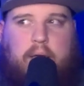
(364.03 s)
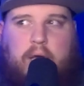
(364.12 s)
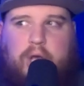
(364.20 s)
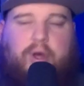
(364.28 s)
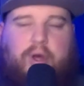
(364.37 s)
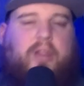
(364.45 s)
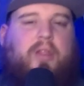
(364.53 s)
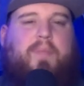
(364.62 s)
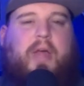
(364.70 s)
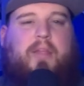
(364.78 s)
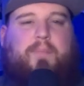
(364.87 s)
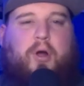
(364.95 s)
You know,
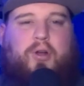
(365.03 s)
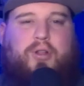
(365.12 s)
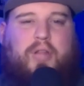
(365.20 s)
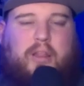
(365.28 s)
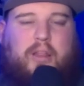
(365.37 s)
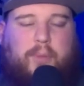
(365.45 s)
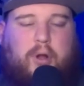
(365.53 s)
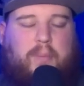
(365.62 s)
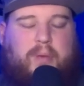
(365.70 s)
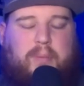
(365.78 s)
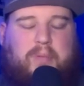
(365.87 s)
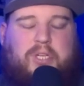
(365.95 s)
that's a part
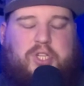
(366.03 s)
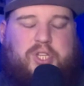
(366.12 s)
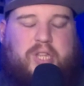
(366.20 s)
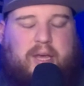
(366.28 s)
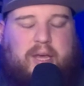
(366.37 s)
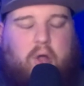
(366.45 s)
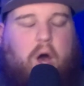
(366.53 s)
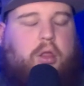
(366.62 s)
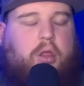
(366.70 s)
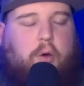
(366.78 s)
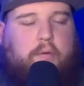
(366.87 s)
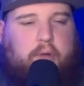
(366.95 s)
that people just, they
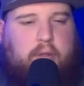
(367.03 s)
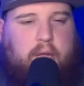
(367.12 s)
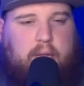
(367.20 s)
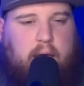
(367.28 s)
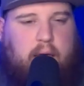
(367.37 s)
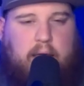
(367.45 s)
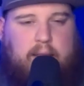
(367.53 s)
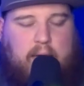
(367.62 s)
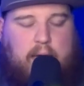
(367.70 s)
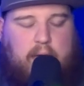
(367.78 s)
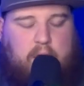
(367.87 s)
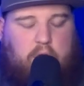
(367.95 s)
gloss over.
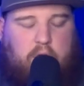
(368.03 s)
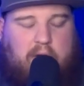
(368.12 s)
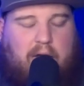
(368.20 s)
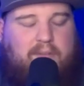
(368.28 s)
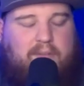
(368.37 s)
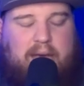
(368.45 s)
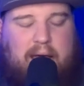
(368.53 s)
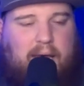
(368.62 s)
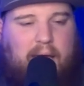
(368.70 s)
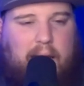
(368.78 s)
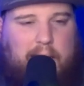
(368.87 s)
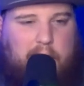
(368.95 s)
That having a guy
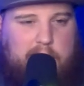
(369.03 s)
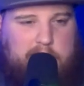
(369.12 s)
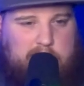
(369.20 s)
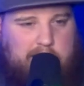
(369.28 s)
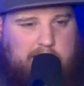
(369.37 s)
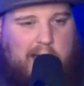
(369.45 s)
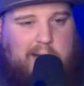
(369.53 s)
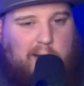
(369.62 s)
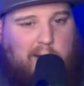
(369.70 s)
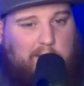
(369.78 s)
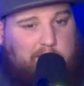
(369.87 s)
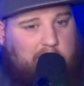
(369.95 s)
like Aiden Hutchinson on the
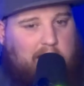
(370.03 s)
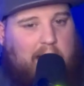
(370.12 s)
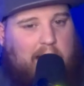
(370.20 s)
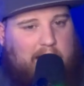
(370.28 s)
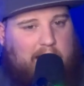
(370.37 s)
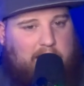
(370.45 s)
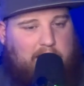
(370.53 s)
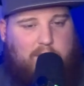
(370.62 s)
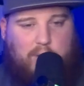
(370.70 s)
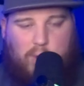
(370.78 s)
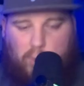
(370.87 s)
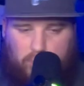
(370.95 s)
other side
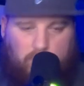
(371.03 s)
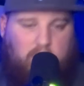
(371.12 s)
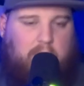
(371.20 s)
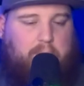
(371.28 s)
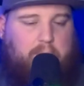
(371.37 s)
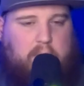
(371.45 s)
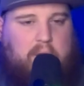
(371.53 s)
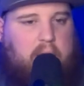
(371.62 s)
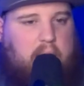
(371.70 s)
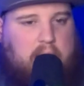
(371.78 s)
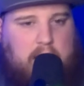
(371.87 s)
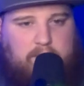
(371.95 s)
really puts
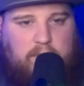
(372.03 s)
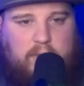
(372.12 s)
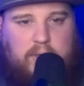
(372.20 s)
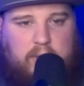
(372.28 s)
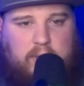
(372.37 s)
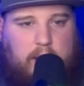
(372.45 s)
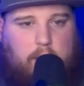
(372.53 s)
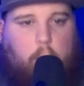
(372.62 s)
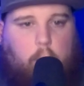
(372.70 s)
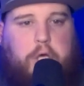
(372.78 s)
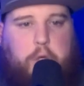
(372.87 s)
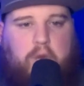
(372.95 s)
an emphasis on
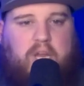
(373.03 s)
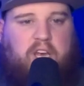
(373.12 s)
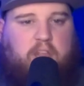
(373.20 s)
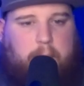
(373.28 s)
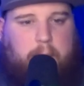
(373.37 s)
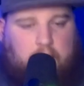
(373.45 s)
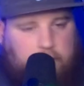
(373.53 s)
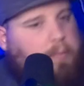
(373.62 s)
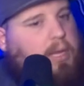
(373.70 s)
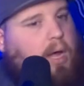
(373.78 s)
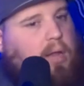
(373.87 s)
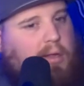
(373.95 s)
what you can expect from
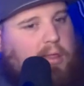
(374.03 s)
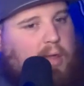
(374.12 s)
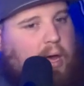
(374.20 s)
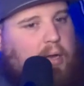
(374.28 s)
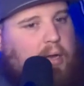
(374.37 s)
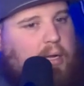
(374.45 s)
the other side.